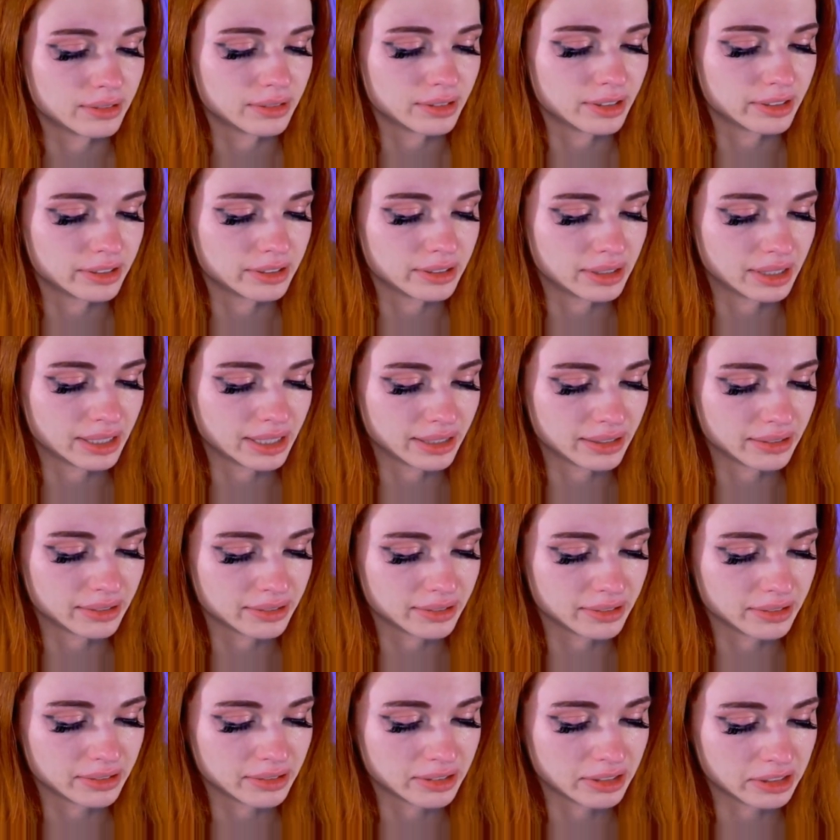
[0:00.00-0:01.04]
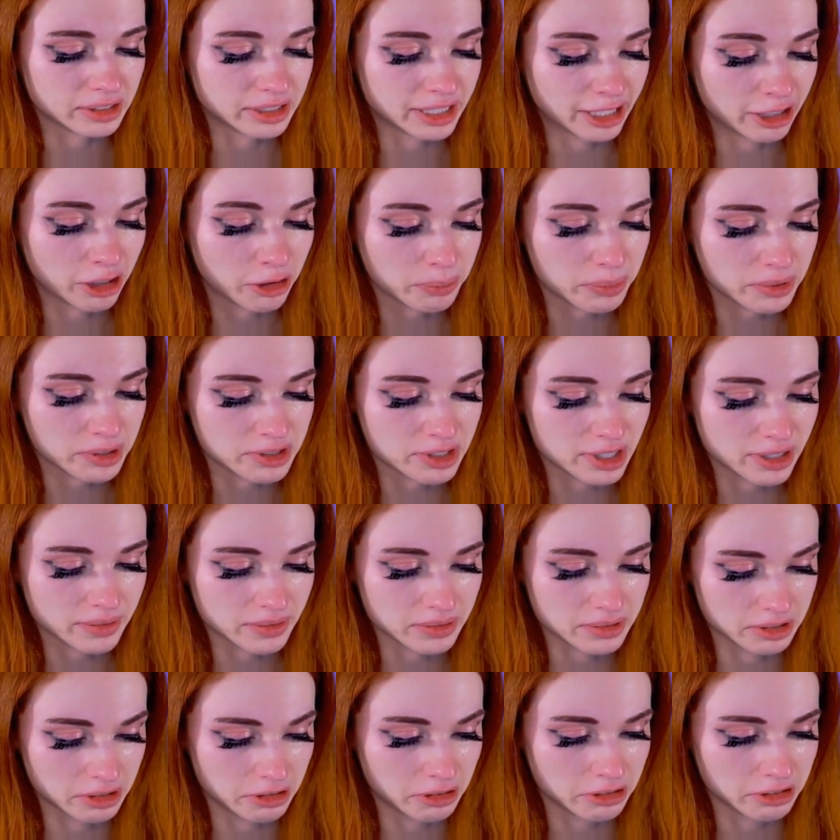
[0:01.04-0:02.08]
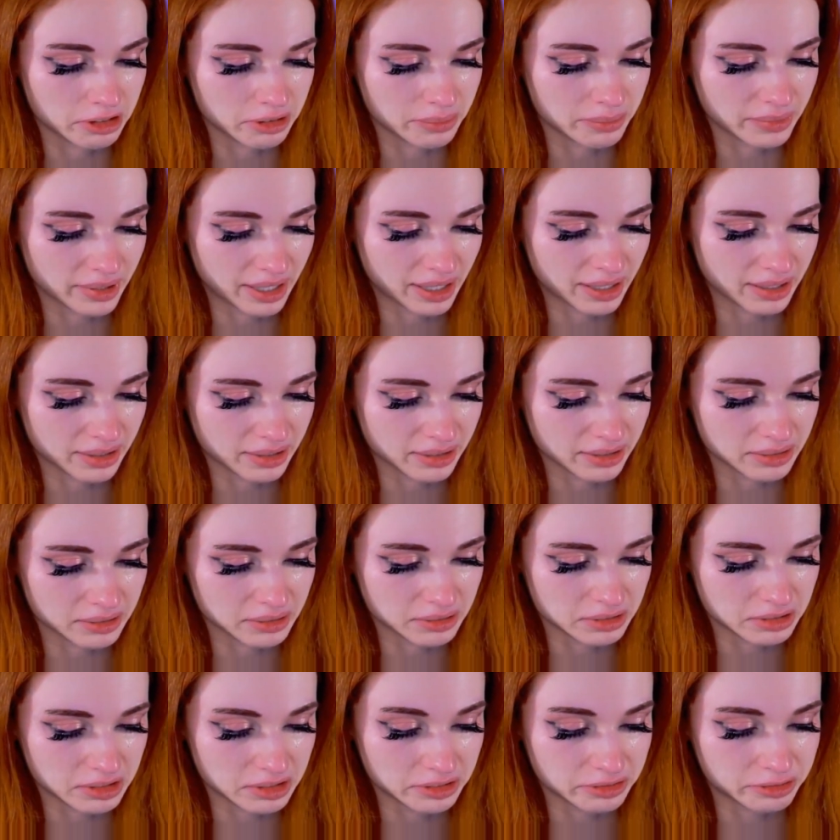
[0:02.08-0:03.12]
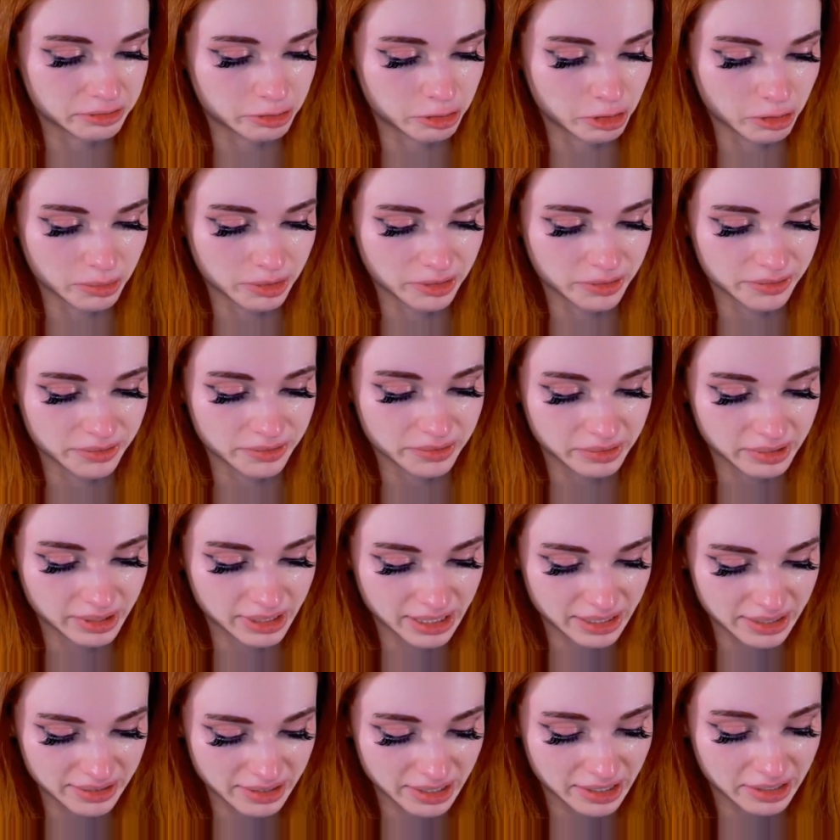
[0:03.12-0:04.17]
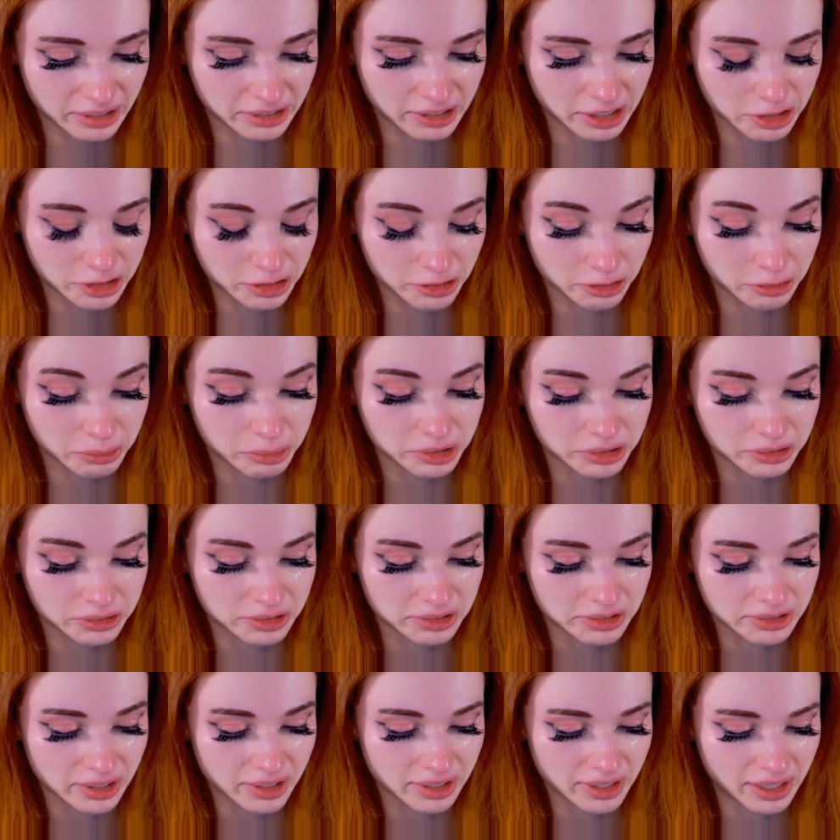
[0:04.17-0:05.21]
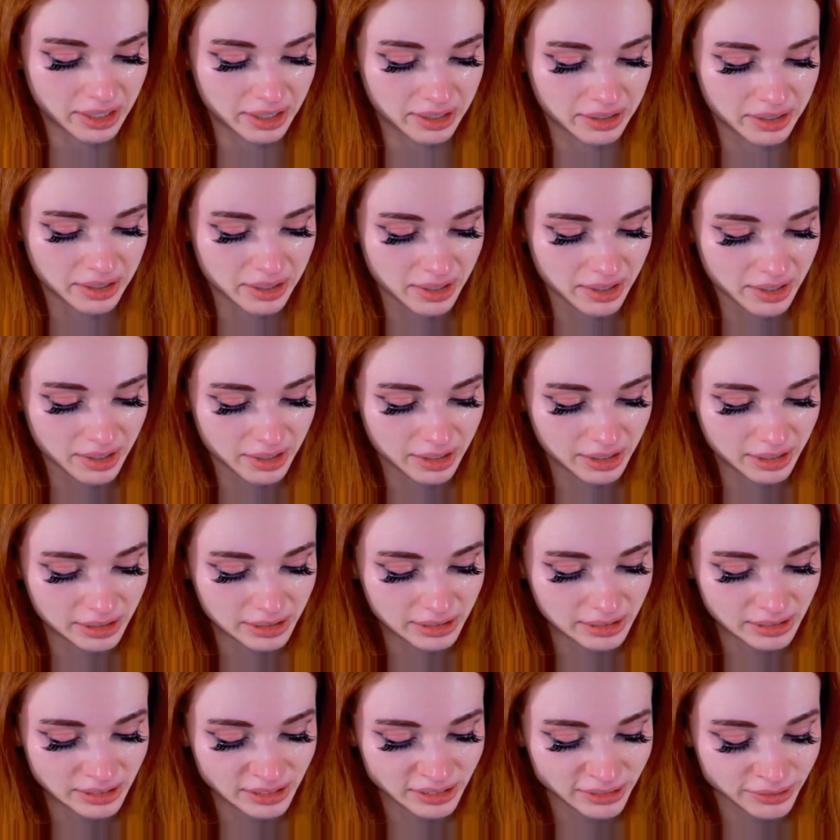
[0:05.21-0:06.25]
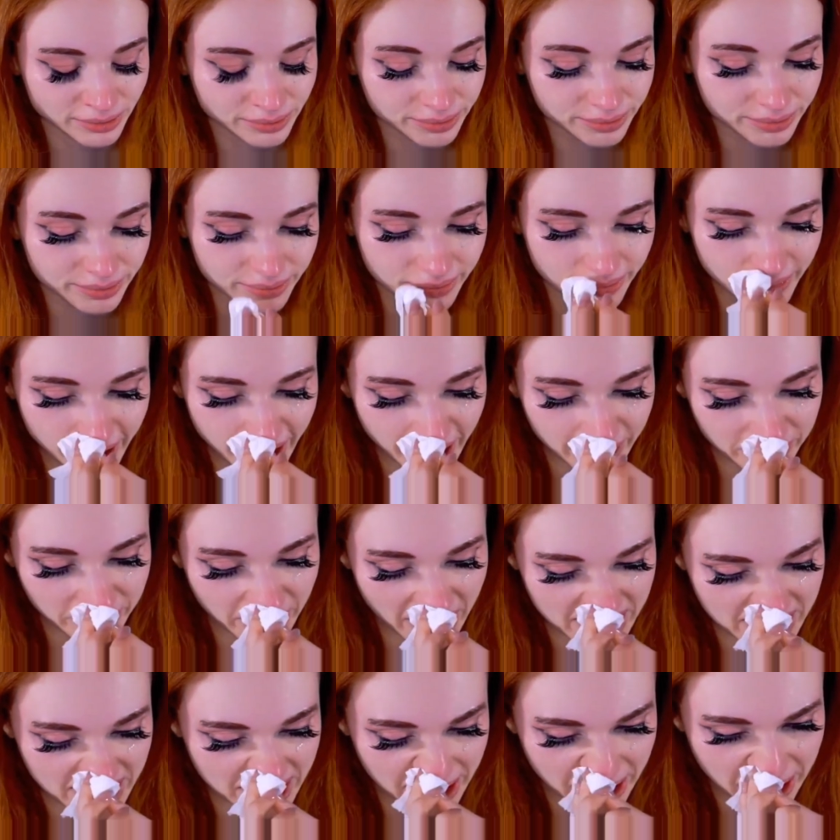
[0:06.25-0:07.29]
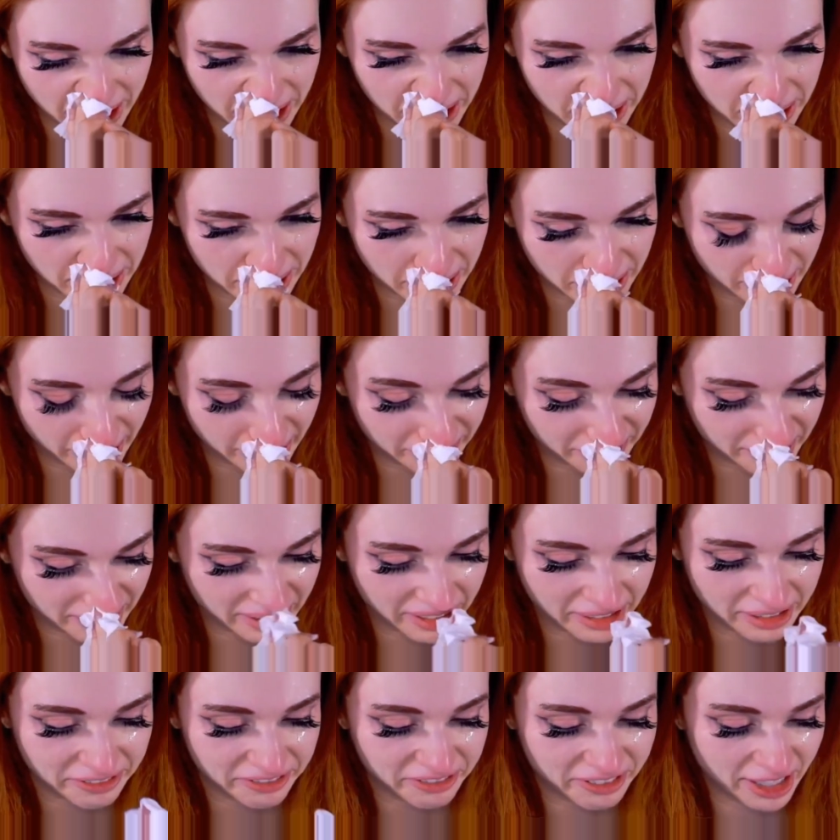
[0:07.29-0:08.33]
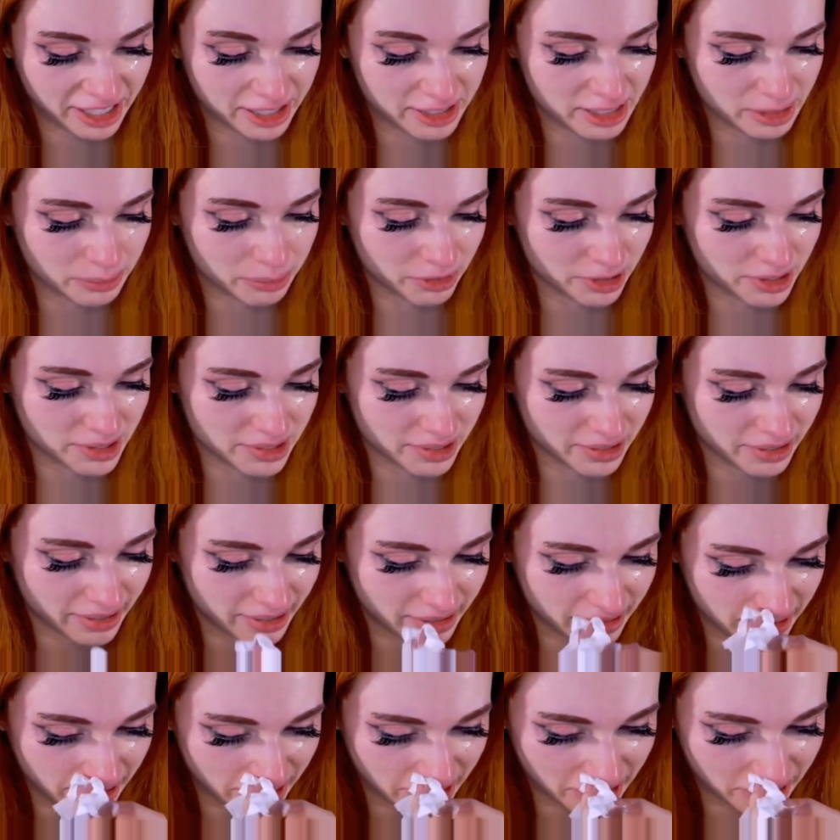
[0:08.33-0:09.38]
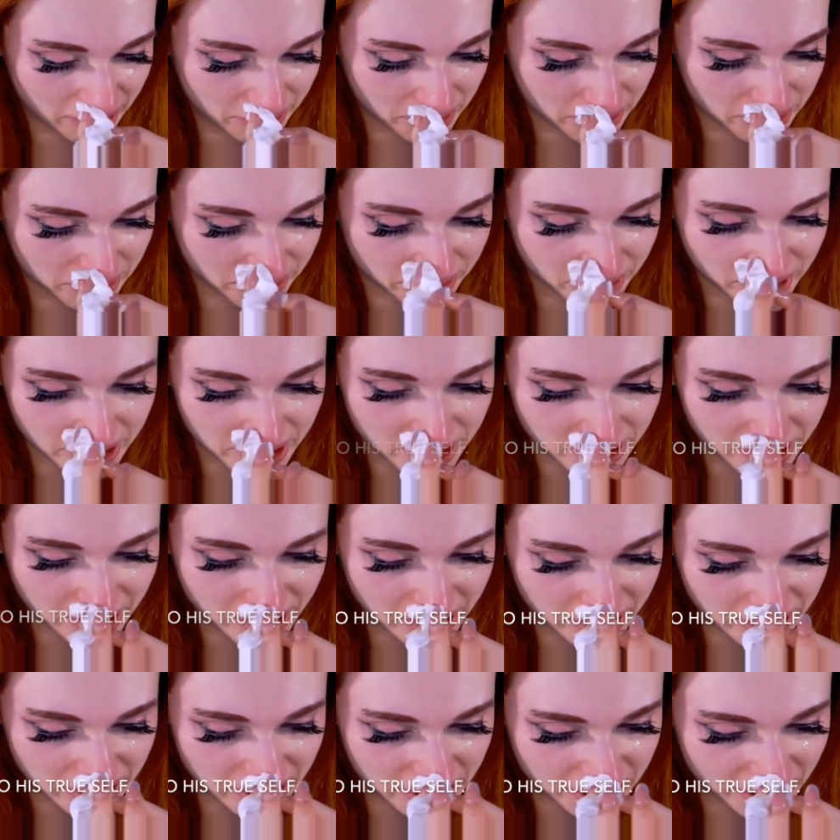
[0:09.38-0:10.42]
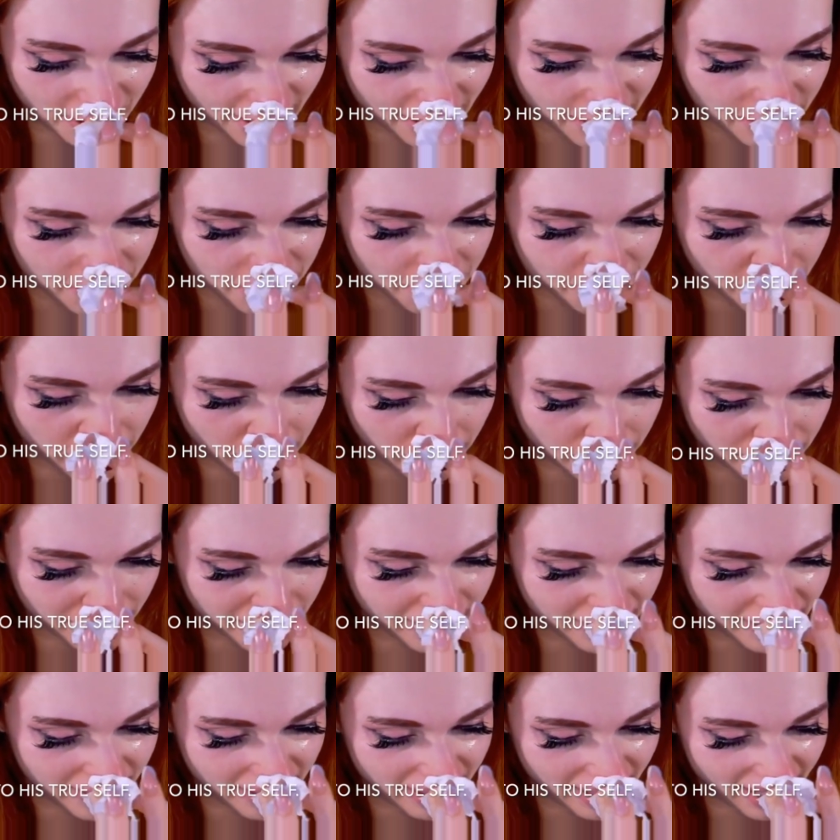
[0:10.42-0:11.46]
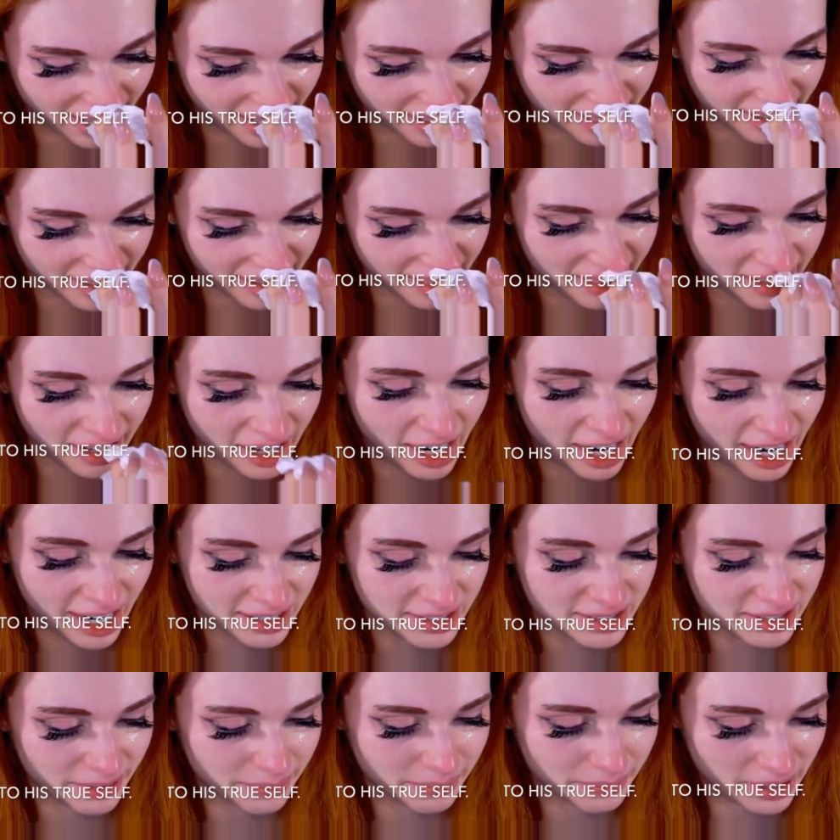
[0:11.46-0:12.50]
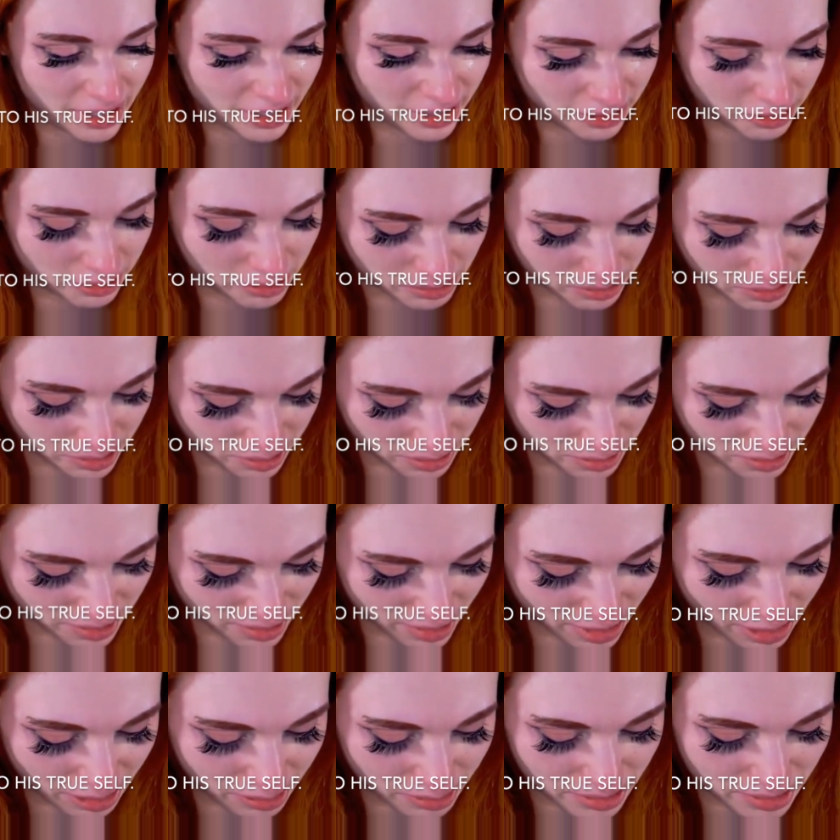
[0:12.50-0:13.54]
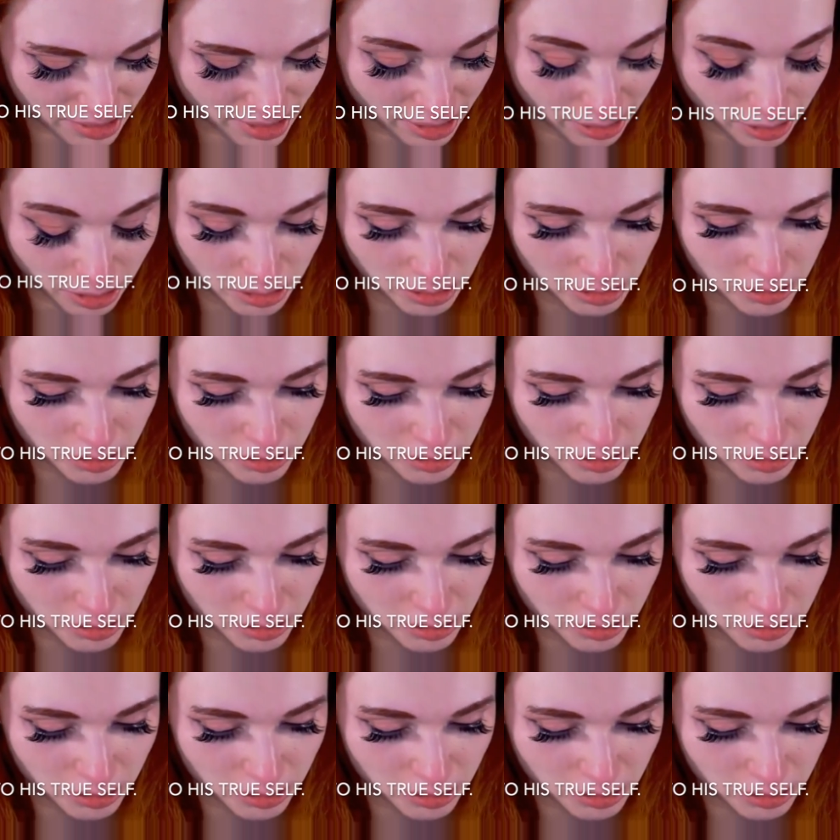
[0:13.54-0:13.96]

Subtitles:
then, like, the therapist even told him that it's a form of, like, psychological abuse, and that I'm basically living in a fancy prison. And then he was changed for a bit, and then the hot tub meta arose, and he was like, oh,